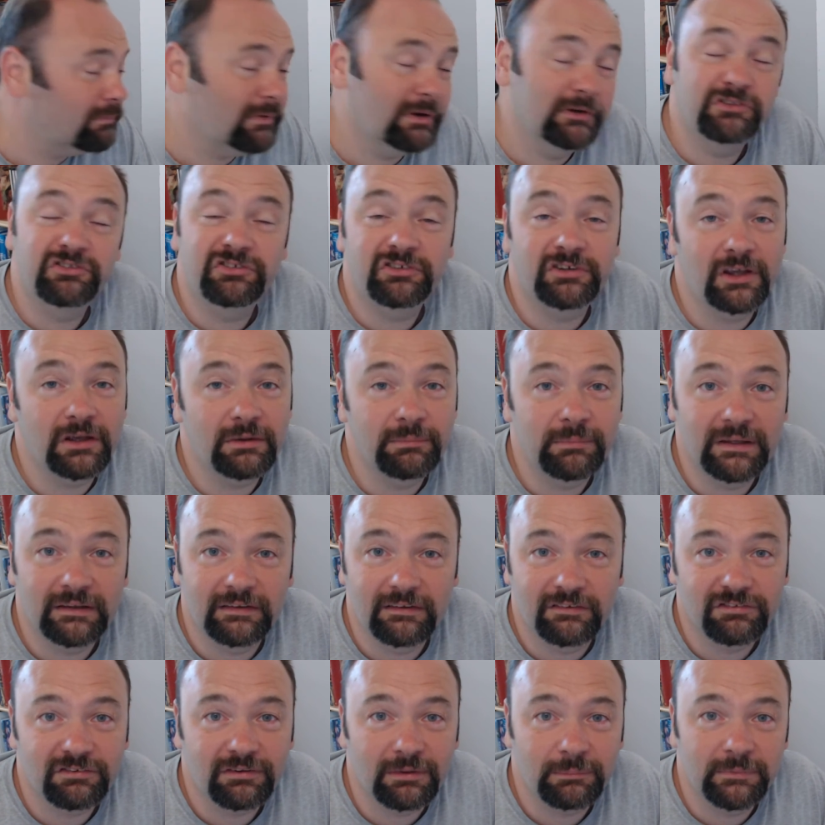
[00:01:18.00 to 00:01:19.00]
assuming
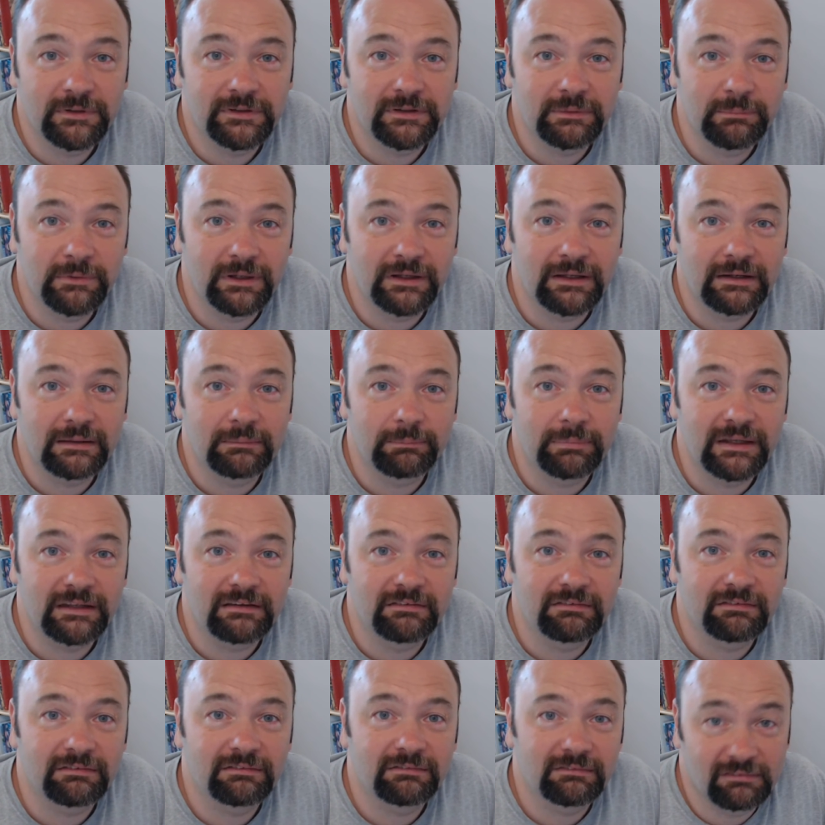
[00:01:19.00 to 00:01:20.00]
that some of them are going to be
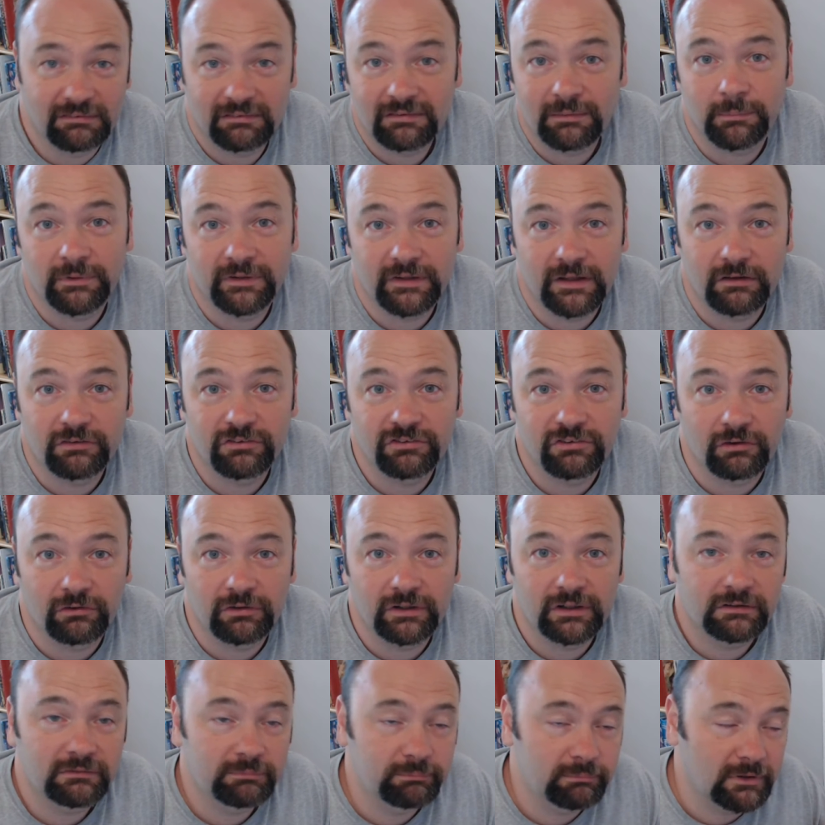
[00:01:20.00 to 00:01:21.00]
some of those
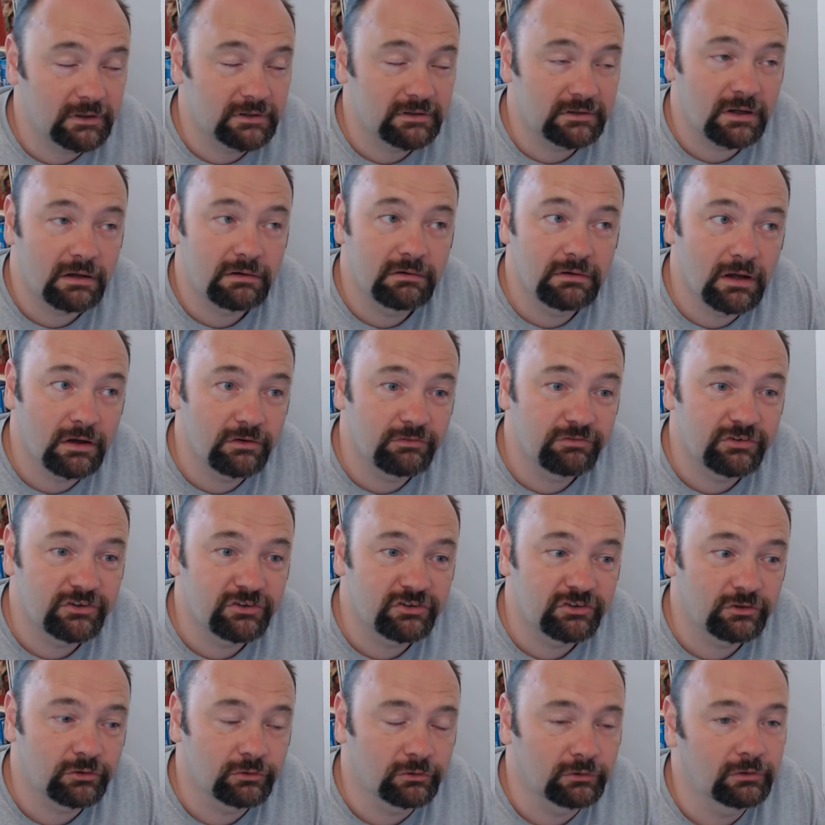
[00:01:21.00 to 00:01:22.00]
ciders, but I don't know for
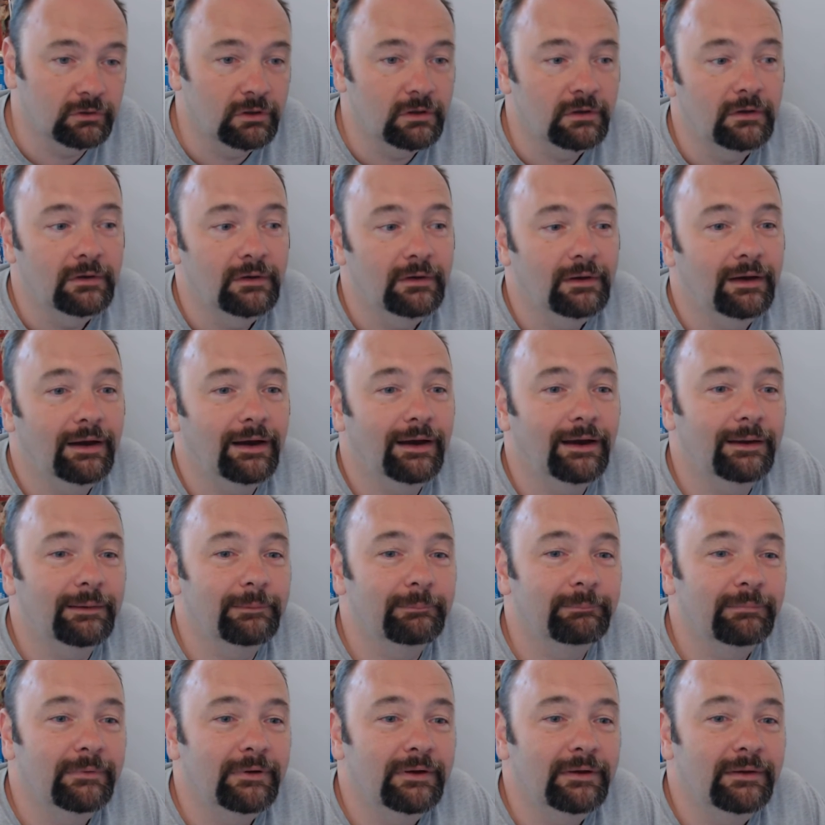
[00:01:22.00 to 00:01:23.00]
sure.
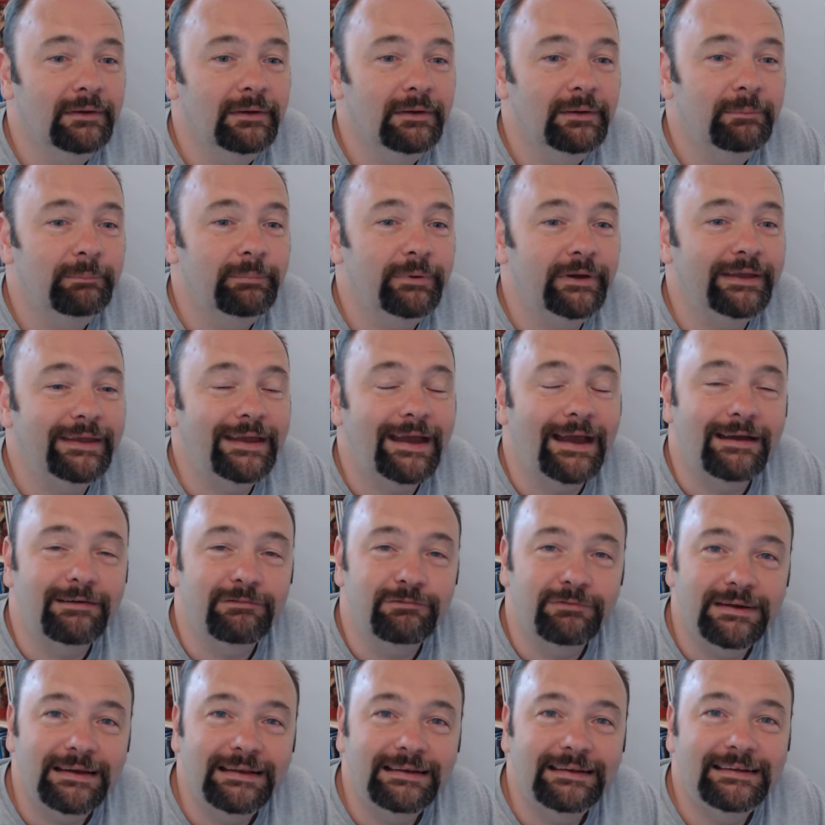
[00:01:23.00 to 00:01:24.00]
But yeah,
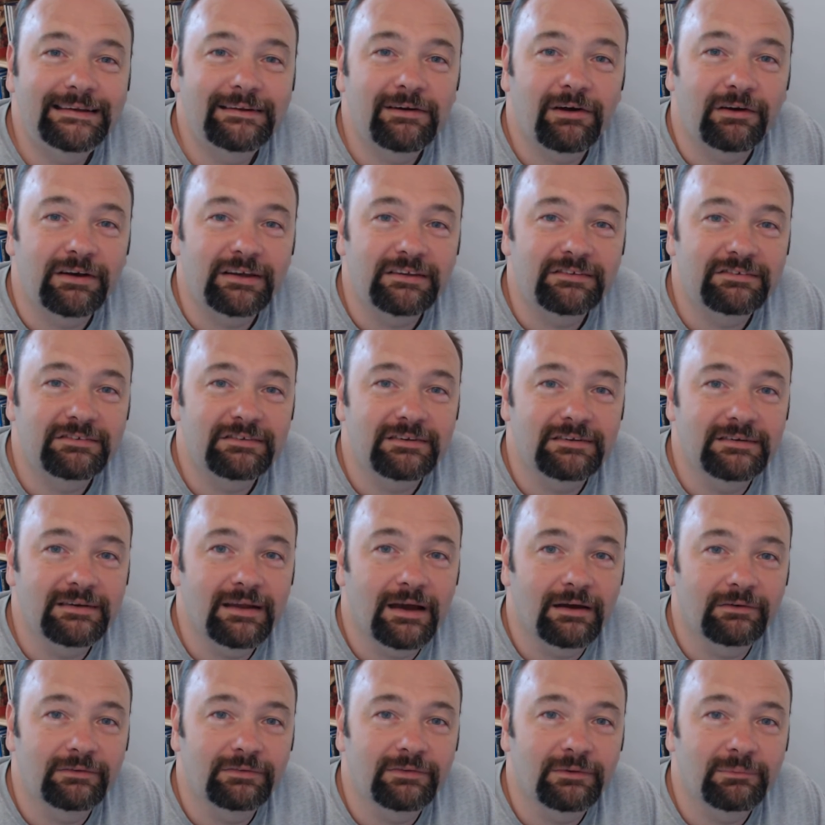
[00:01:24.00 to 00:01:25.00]
really nice to
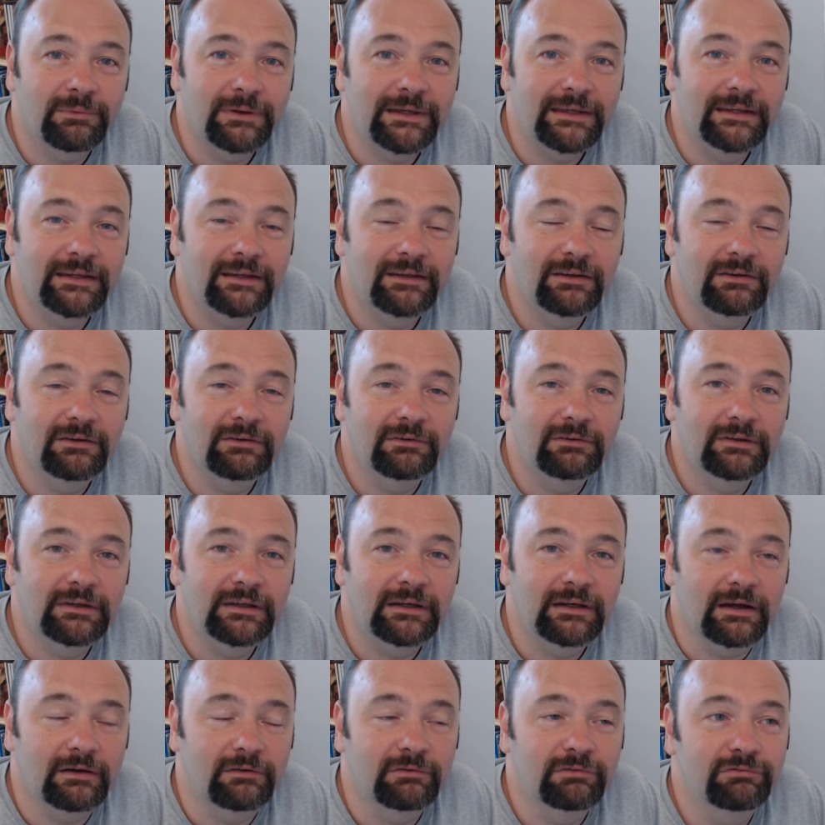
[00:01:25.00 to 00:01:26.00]
know that when you
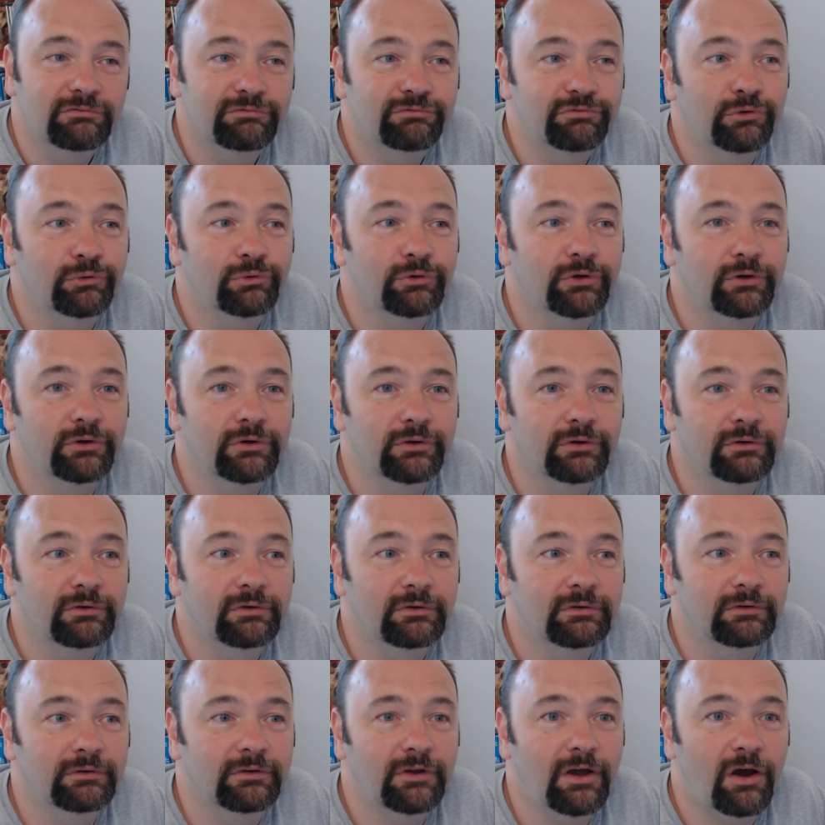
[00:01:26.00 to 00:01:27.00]
fall on
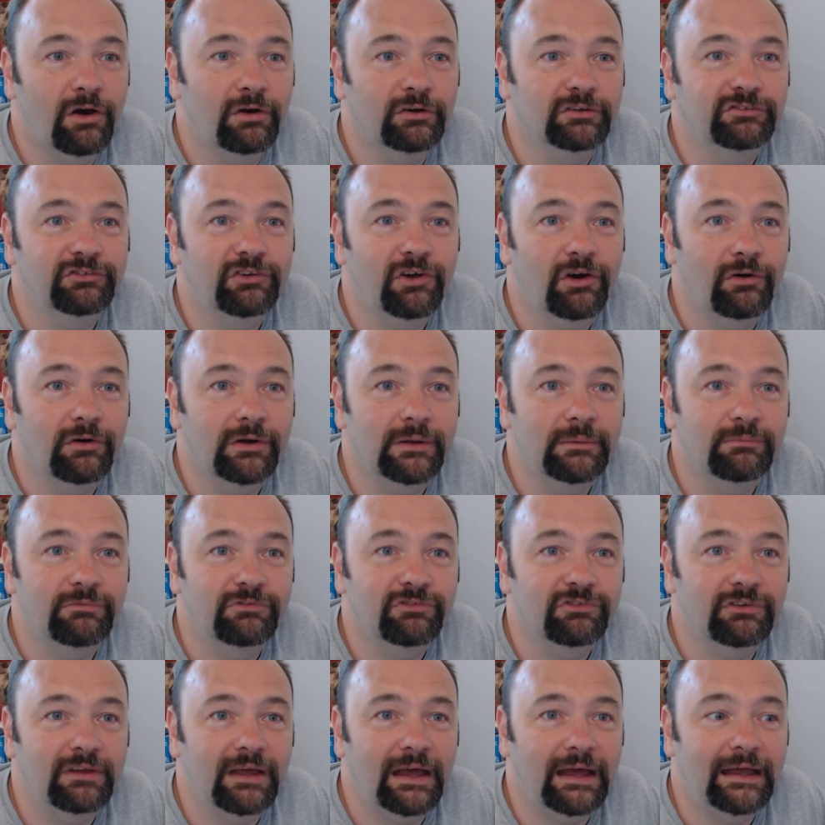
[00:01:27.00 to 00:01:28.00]
hard
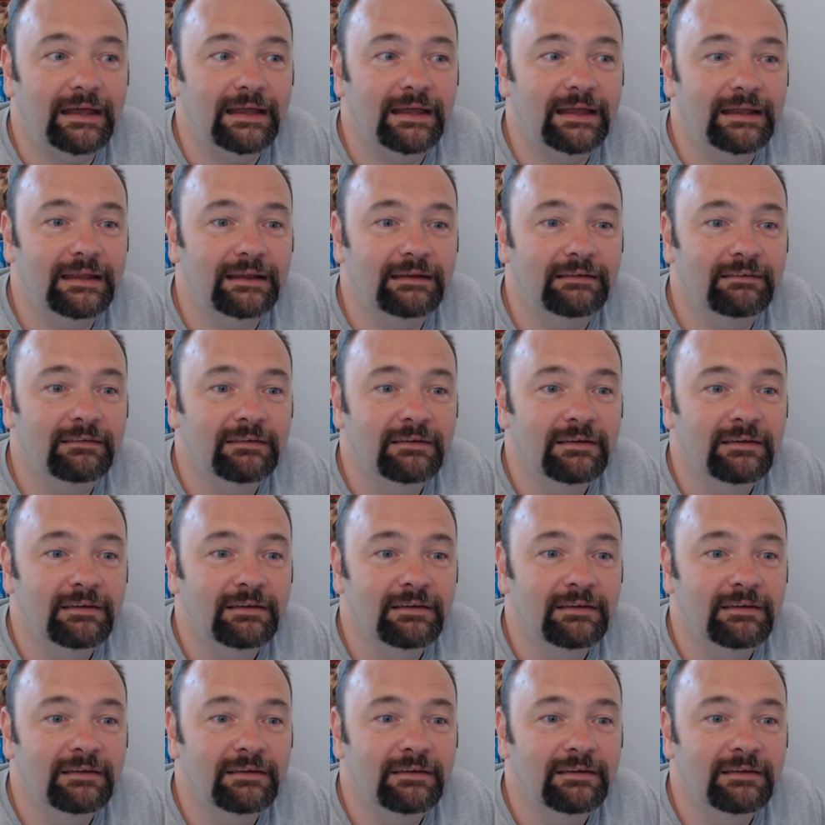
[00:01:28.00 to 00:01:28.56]
times and